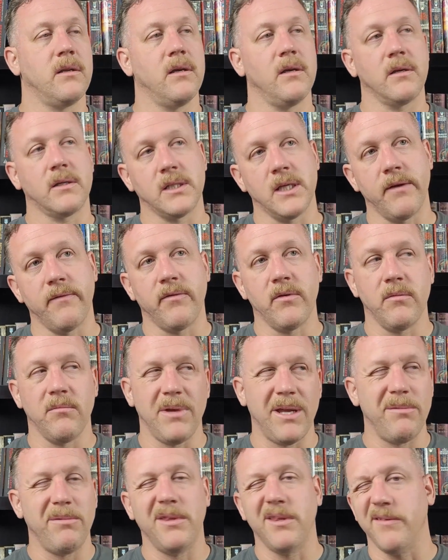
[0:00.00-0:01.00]
except for
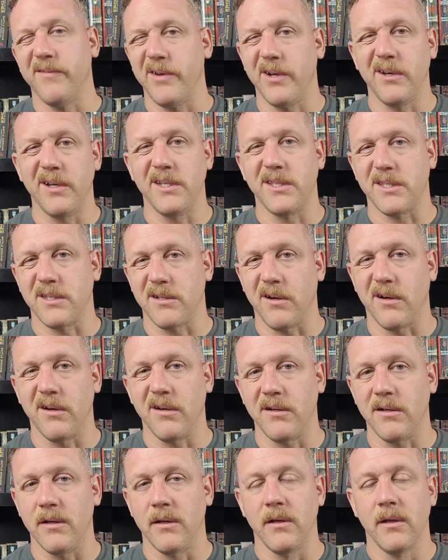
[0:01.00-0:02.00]
maybe the very
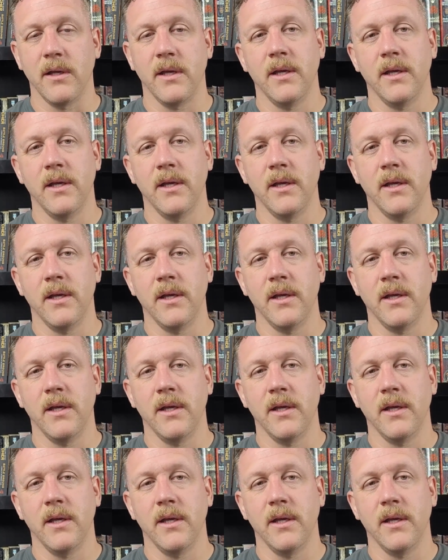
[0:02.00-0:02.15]
start.